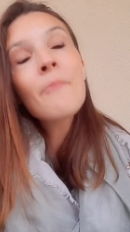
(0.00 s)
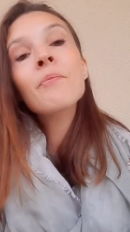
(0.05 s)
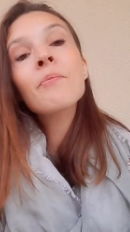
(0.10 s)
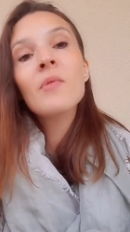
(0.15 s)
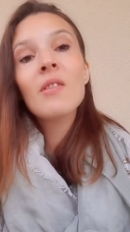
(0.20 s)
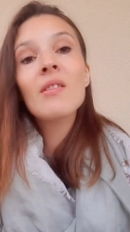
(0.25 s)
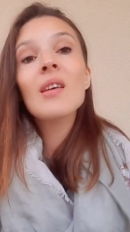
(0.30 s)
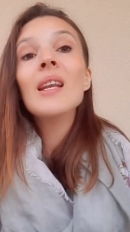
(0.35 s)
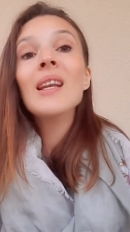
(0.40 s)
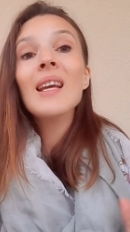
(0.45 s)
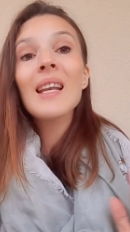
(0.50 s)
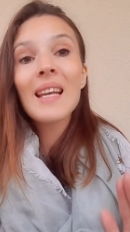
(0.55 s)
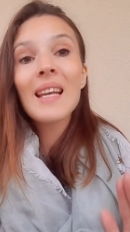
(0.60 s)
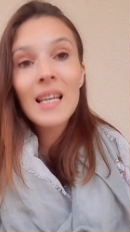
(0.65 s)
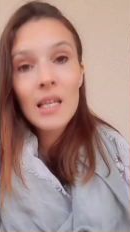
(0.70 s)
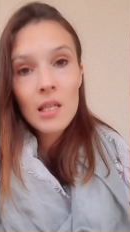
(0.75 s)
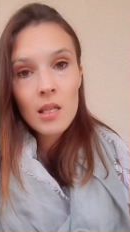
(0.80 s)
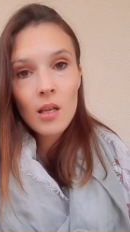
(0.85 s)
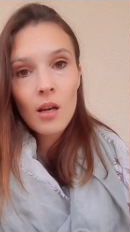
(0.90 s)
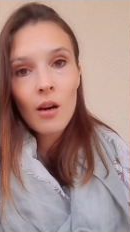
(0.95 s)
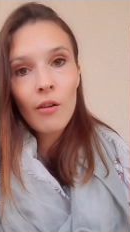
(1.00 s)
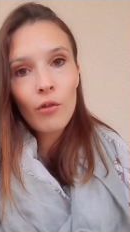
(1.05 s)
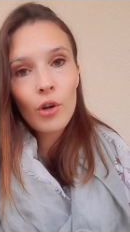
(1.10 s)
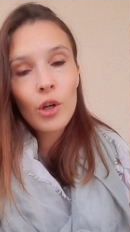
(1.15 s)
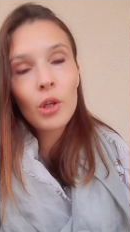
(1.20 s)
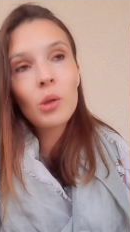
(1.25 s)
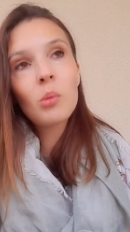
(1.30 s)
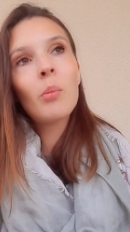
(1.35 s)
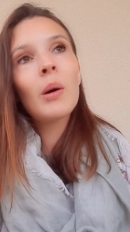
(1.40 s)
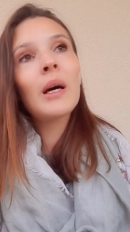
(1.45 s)
then it is
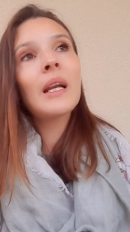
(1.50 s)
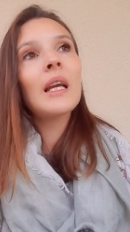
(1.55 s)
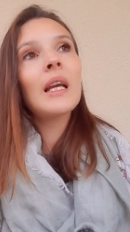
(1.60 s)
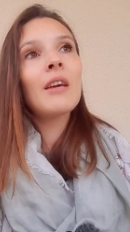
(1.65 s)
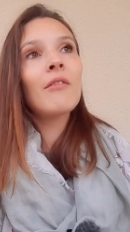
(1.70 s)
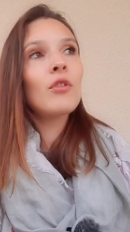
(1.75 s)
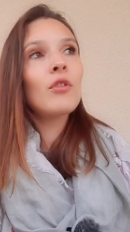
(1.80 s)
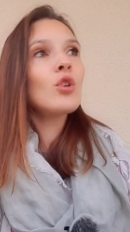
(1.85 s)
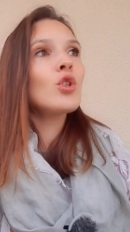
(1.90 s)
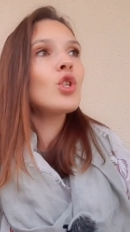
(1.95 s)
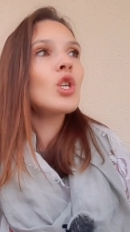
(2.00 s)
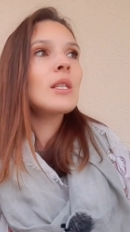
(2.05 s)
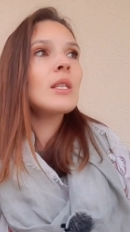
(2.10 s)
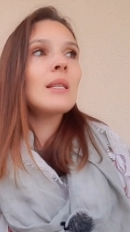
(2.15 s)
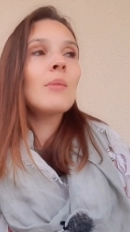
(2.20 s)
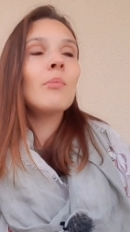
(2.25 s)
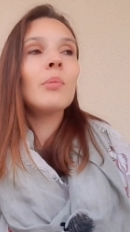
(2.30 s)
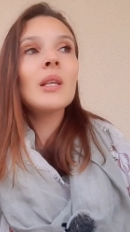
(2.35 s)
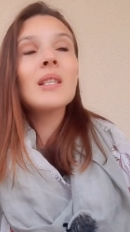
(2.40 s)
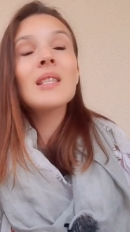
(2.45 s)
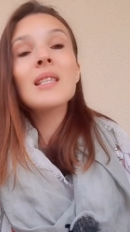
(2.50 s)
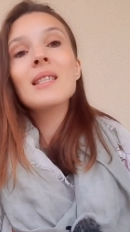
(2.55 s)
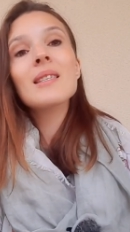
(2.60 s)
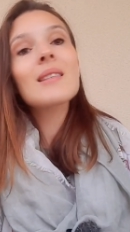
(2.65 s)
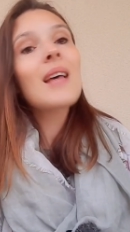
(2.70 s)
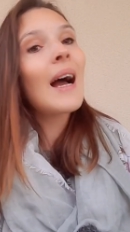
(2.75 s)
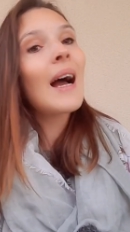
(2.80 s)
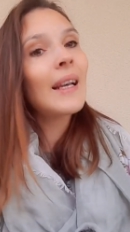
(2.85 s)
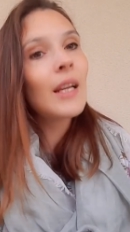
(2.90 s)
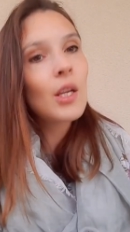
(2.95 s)
covered. But if you just simply
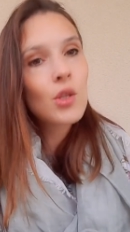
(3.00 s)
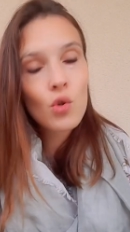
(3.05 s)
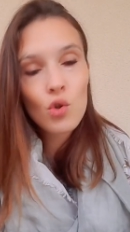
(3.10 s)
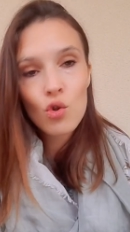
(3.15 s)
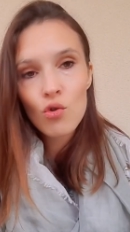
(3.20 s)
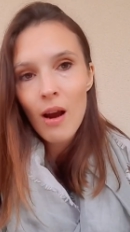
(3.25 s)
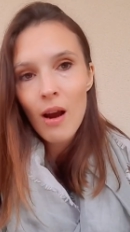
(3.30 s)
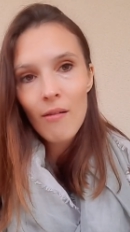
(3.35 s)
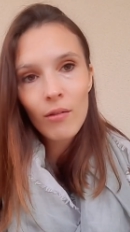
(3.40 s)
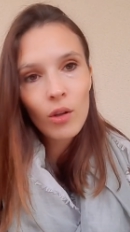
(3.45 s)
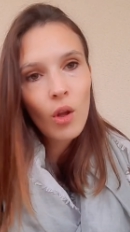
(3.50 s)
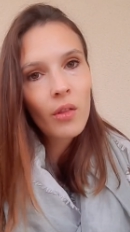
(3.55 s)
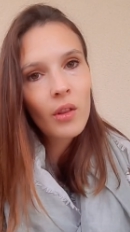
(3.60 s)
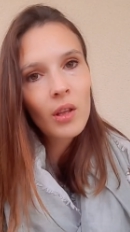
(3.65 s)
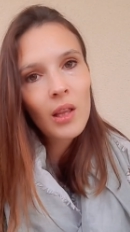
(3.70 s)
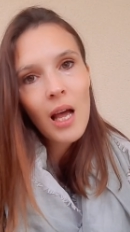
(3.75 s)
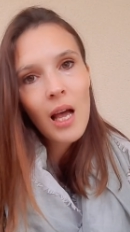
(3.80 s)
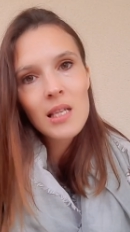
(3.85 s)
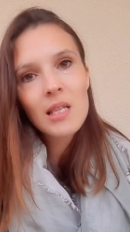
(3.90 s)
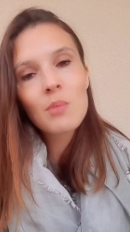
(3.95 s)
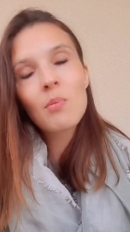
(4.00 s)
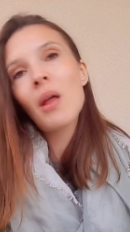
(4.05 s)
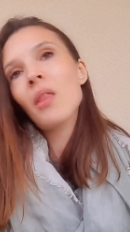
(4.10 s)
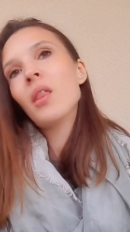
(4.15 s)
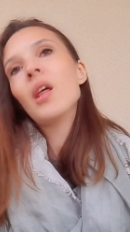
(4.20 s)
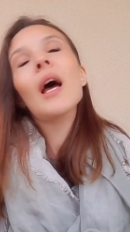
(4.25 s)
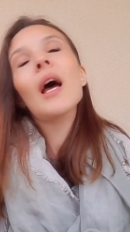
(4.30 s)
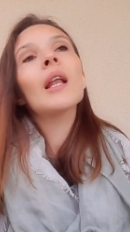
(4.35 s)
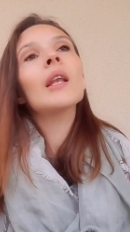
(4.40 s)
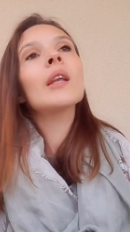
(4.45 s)
decided to travel on the last month
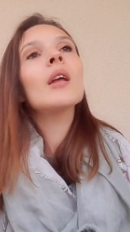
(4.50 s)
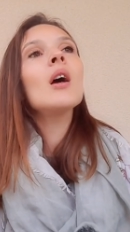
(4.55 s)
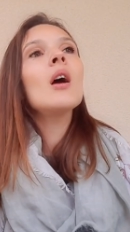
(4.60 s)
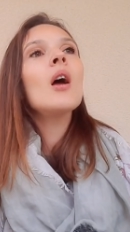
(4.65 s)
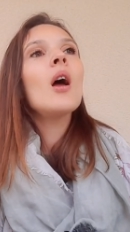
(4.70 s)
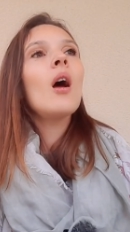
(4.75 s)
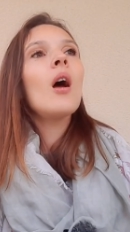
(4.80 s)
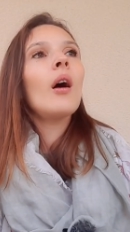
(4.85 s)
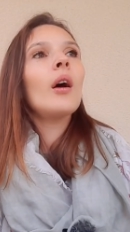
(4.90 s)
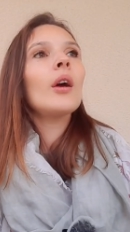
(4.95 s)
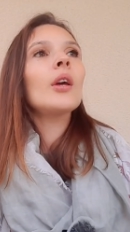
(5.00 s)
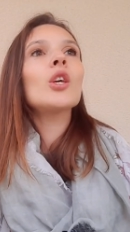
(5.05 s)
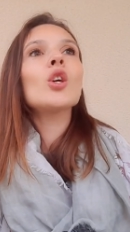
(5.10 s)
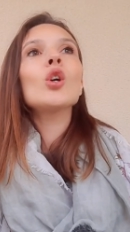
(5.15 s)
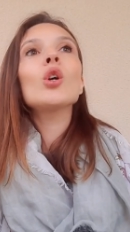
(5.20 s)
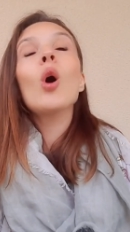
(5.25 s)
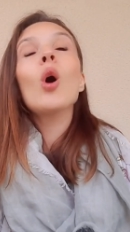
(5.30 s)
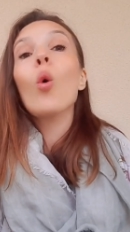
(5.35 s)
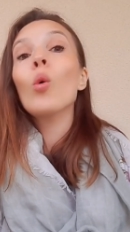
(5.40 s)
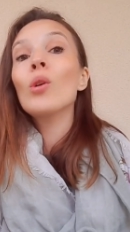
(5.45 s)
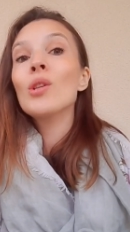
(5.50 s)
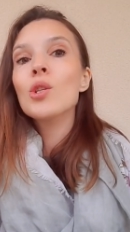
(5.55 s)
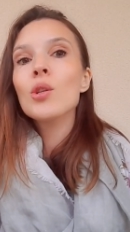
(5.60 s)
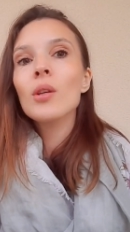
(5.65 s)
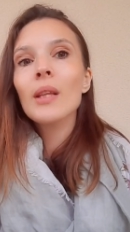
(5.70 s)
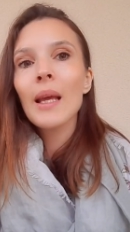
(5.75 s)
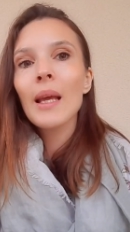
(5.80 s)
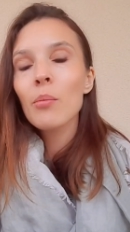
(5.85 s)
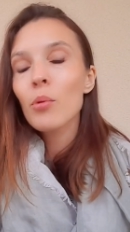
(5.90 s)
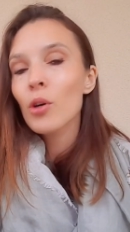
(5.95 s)
and you go into
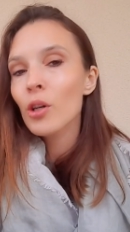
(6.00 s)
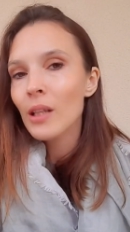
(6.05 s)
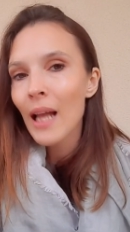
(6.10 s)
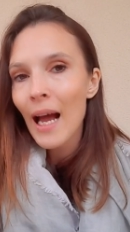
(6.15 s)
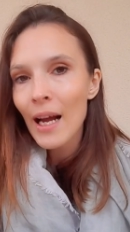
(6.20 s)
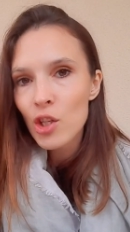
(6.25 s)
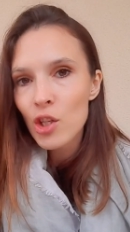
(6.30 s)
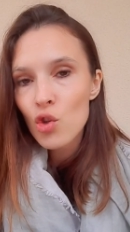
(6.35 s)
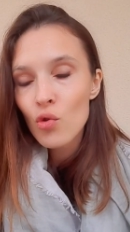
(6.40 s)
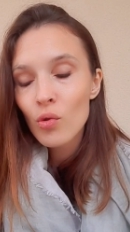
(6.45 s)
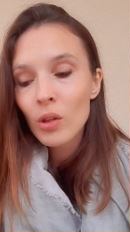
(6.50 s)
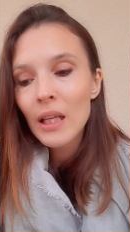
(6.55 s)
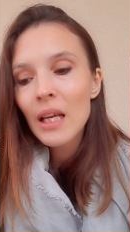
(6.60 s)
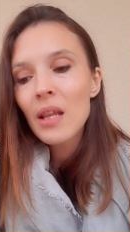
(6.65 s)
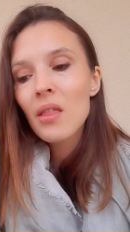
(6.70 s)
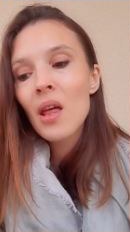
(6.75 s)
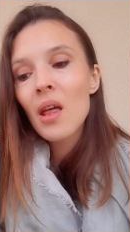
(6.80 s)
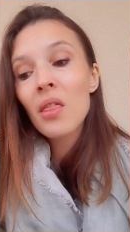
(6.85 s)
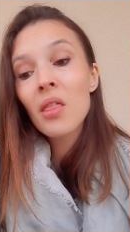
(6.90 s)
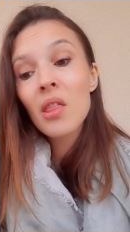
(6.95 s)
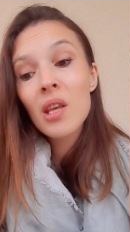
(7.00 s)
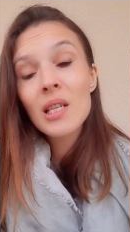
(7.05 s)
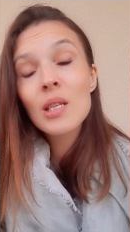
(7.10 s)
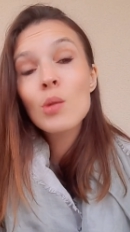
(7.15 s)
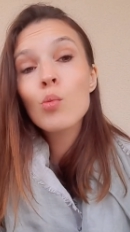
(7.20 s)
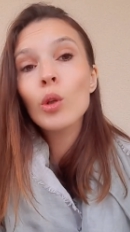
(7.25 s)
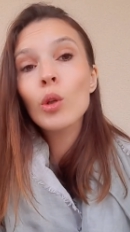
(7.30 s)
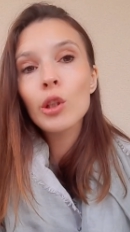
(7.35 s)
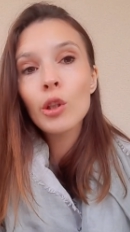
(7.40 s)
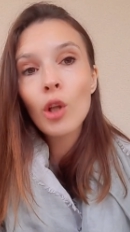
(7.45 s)
labor naturally, then
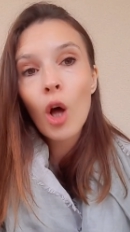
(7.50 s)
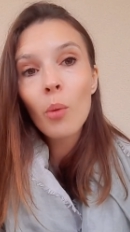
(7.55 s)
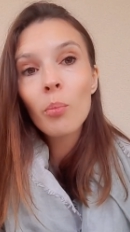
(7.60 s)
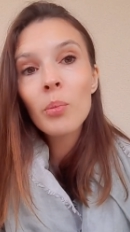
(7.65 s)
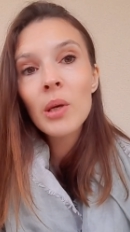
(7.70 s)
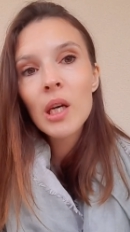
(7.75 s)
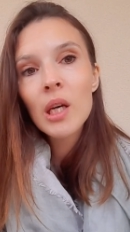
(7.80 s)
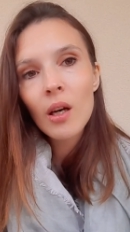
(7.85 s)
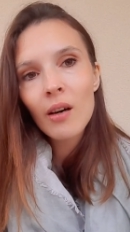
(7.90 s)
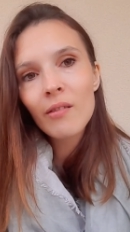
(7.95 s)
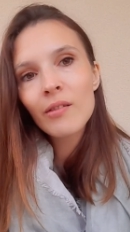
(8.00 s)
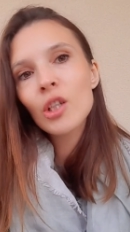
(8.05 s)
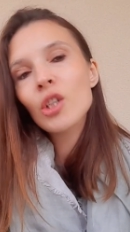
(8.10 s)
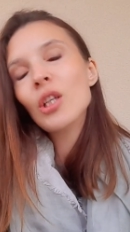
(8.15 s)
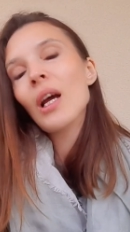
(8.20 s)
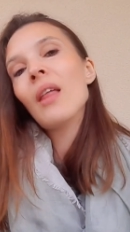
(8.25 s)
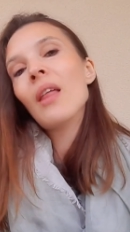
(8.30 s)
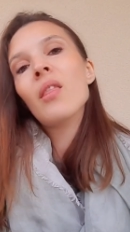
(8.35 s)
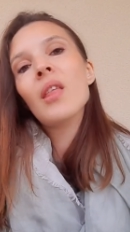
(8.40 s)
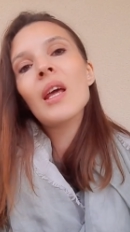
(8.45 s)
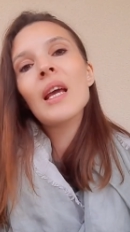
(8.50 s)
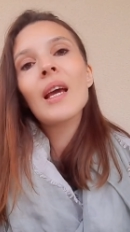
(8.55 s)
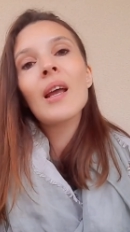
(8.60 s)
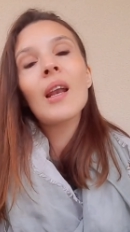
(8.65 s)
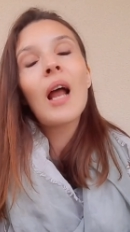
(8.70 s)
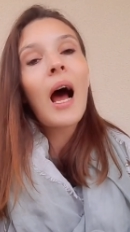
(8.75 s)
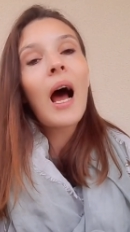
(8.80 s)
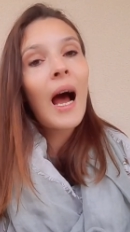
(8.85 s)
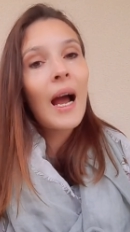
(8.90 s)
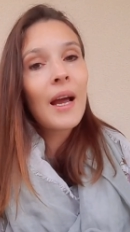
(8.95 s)
this will not be covered, and they
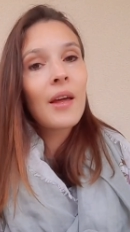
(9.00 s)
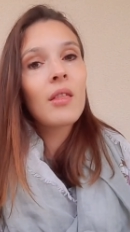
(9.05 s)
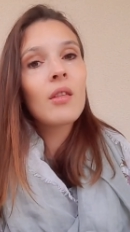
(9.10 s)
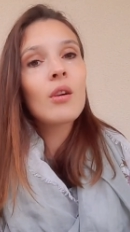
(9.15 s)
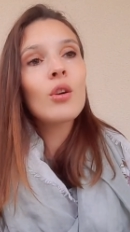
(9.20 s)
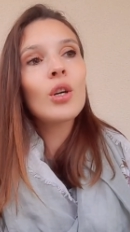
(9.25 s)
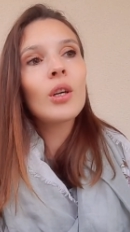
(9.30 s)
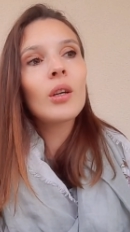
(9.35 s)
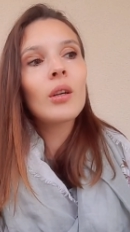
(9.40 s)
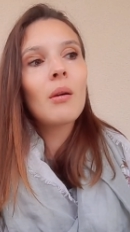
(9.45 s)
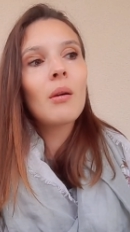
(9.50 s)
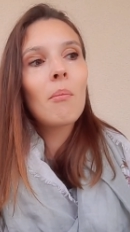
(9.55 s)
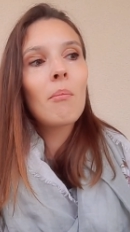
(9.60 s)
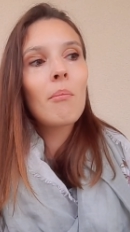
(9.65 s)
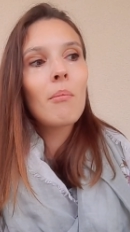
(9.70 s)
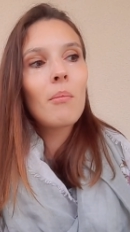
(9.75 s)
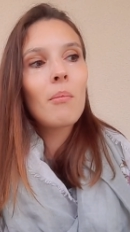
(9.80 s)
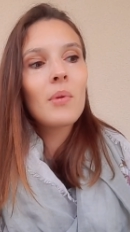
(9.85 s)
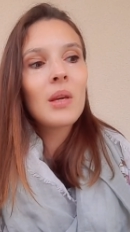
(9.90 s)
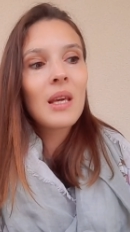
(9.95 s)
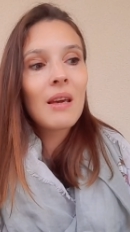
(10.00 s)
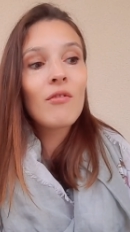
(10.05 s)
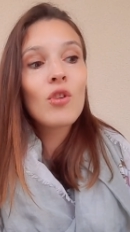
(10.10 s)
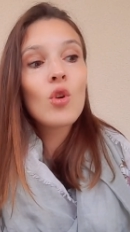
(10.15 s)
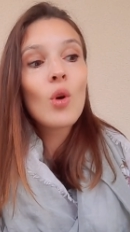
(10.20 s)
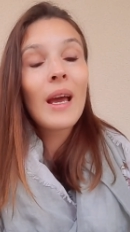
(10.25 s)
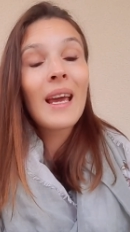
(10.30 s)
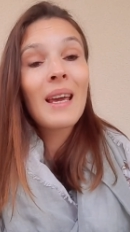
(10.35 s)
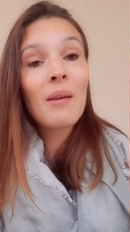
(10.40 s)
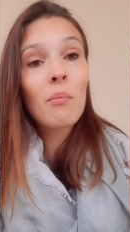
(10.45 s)
can either give
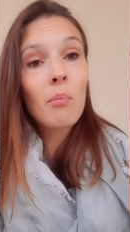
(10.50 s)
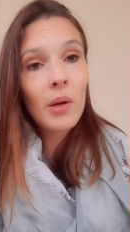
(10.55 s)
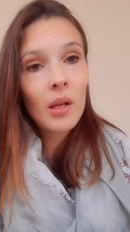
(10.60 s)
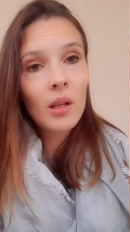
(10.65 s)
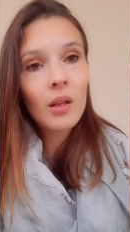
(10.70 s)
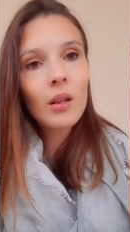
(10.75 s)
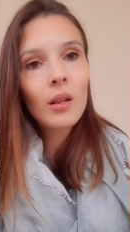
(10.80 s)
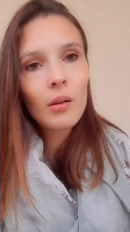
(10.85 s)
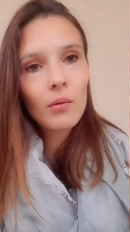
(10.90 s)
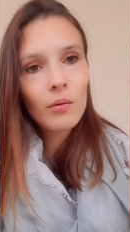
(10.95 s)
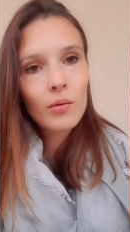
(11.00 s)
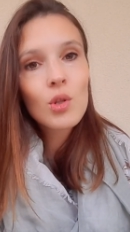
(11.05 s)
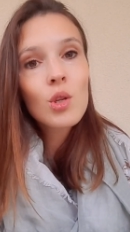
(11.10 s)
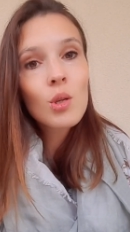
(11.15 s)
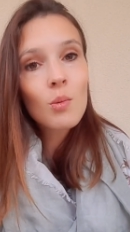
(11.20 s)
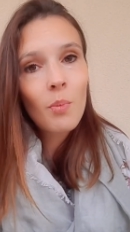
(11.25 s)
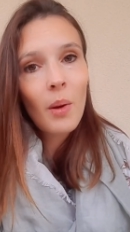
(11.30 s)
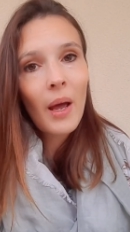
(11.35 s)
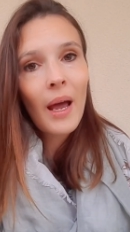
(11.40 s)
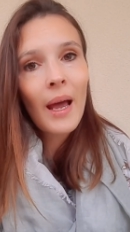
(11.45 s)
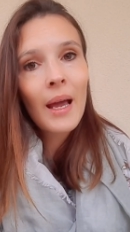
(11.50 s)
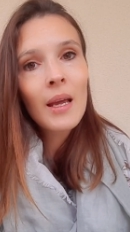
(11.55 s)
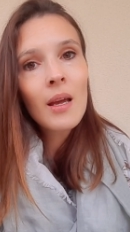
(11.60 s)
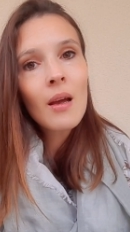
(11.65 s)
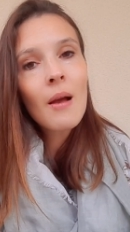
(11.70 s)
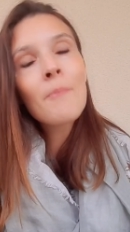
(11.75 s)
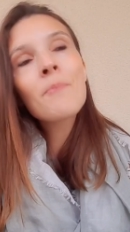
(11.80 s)
you a bill to pay,